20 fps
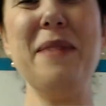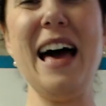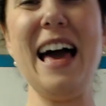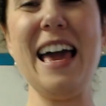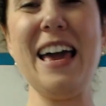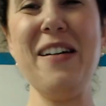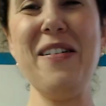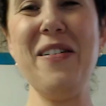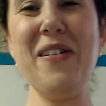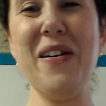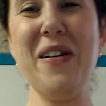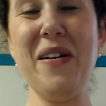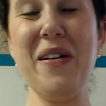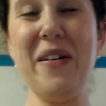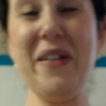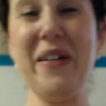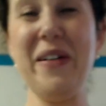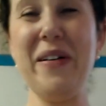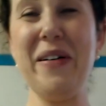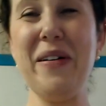
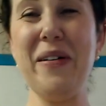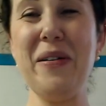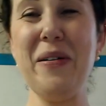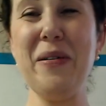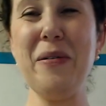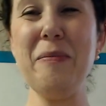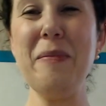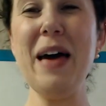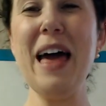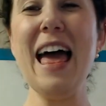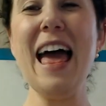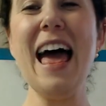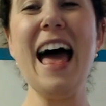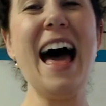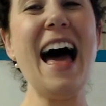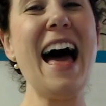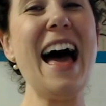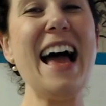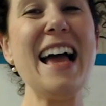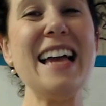home I
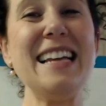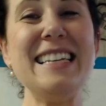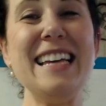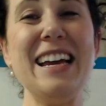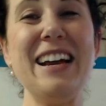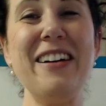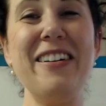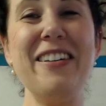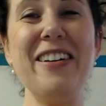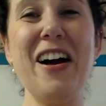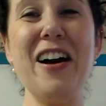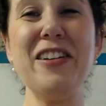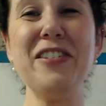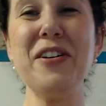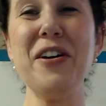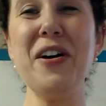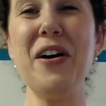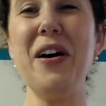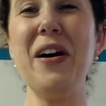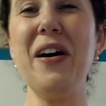dare not
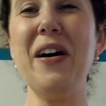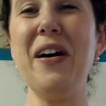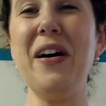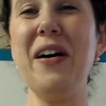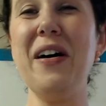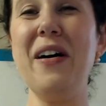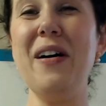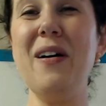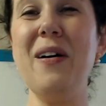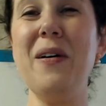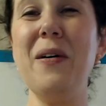go,